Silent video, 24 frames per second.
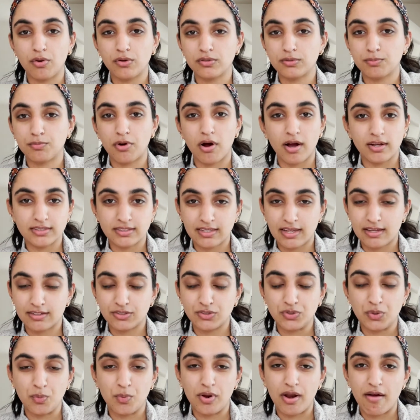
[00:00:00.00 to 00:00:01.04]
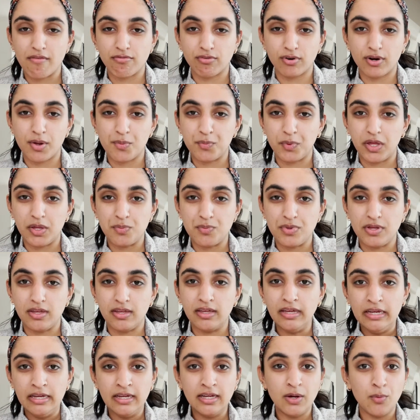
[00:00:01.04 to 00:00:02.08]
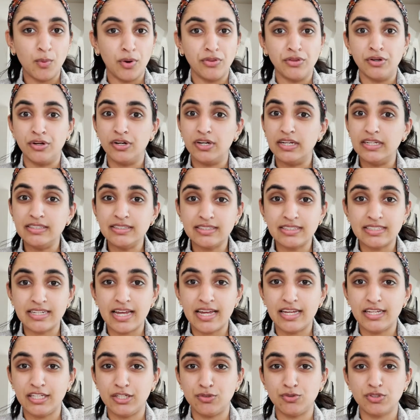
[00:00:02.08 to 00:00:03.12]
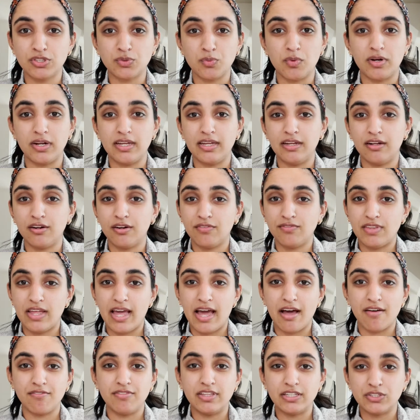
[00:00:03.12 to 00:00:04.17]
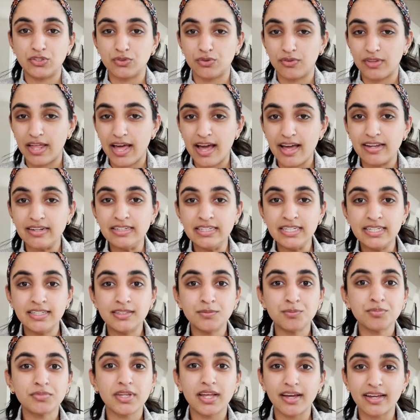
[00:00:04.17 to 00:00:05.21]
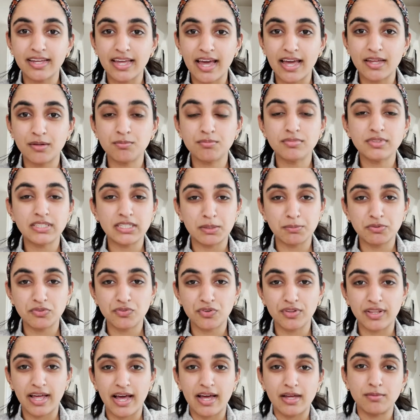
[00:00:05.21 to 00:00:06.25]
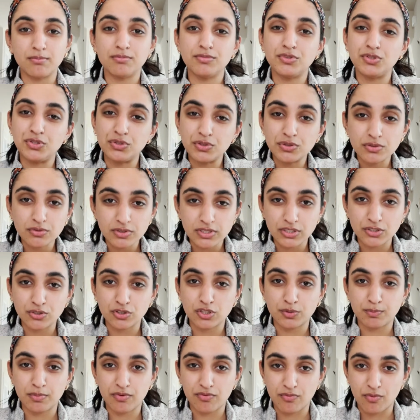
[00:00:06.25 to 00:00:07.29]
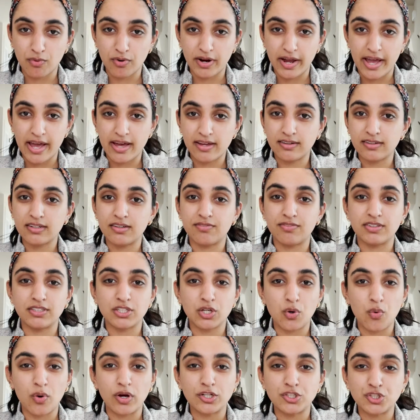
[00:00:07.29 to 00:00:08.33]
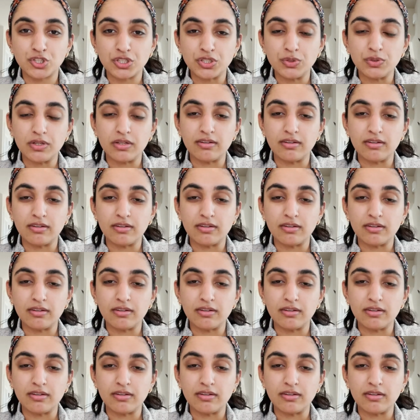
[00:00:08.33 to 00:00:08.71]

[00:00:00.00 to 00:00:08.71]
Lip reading: process or whatever it may be, whether you're in state and you just want to hear if they have this or that, Again, tips for that: do your research beforehand. If it's a question you can